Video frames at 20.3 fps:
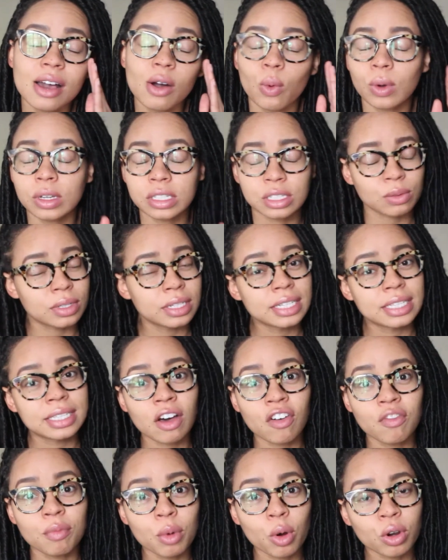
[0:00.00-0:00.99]
wasn't really
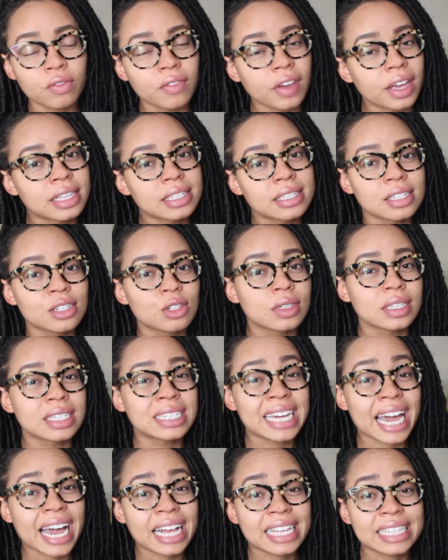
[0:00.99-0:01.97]
self-motivated to do the
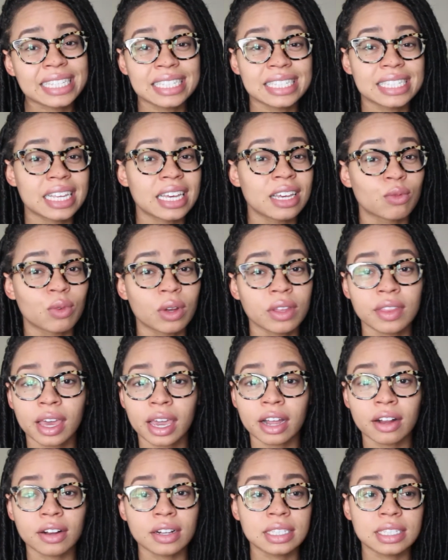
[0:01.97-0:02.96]
tasks and run the
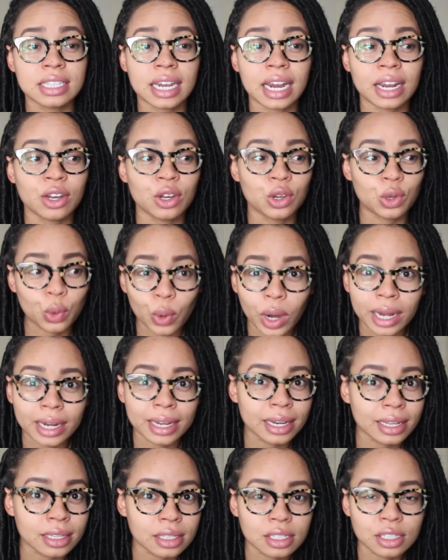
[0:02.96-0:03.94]
errands that I knew I
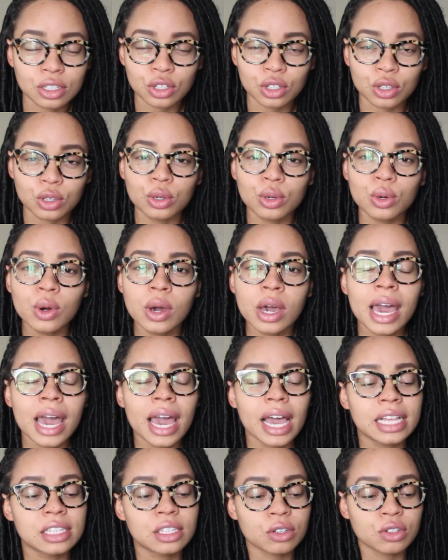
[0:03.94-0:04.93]
needed to do.
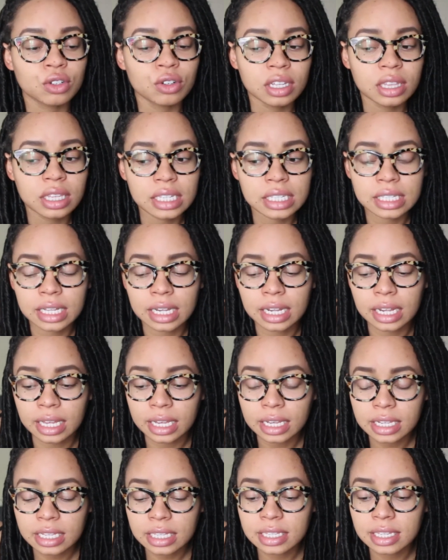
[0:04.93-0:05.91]
And so during this
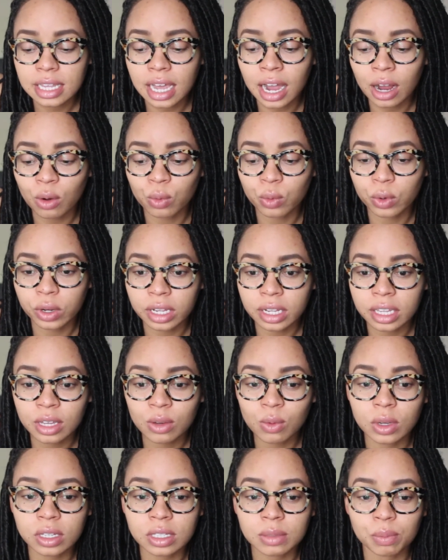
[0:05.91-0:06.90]
cleanse, I really
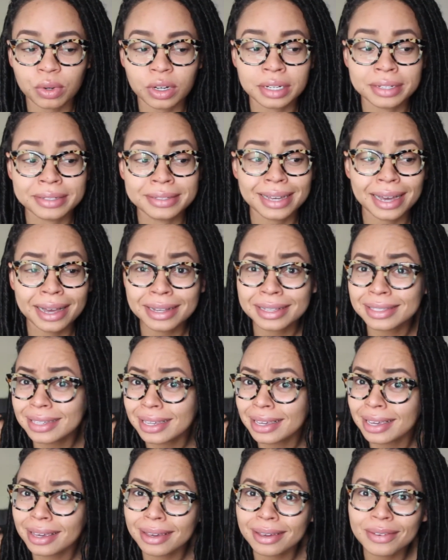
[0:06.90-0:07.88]
was
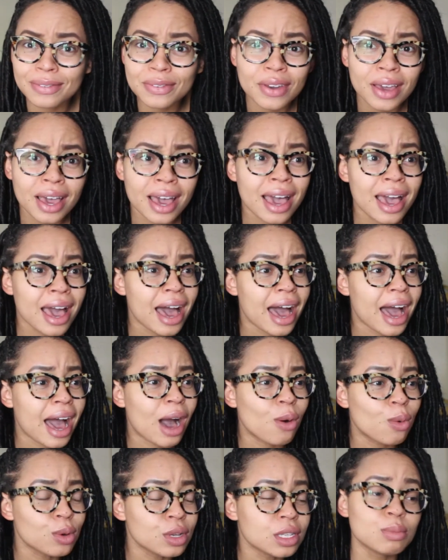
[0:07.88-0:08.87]
productive.
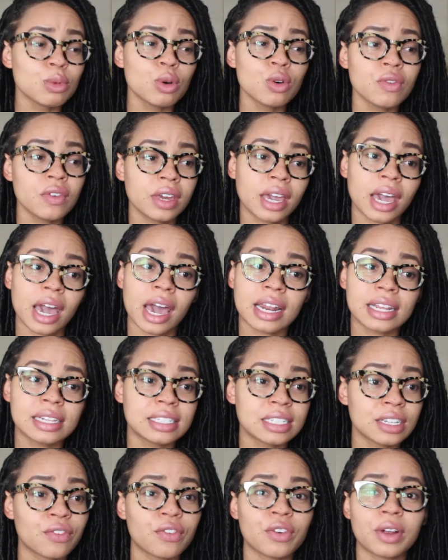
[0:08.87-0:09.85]
I was moving at a
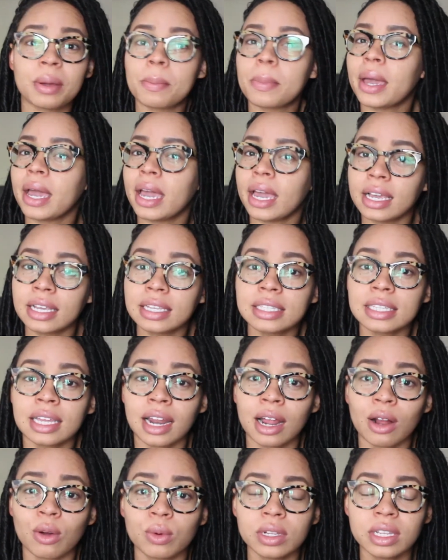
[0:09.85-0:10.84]
different pace,
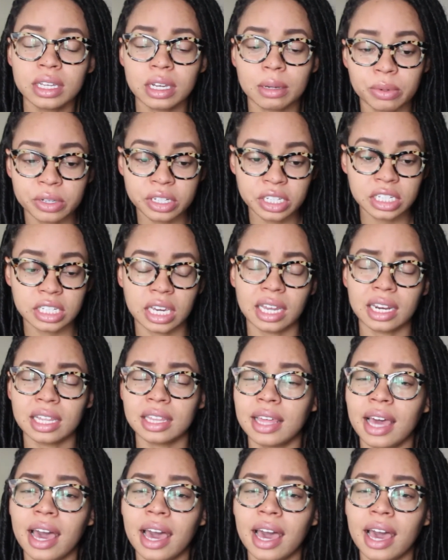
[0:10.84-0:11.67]
and I really appreciated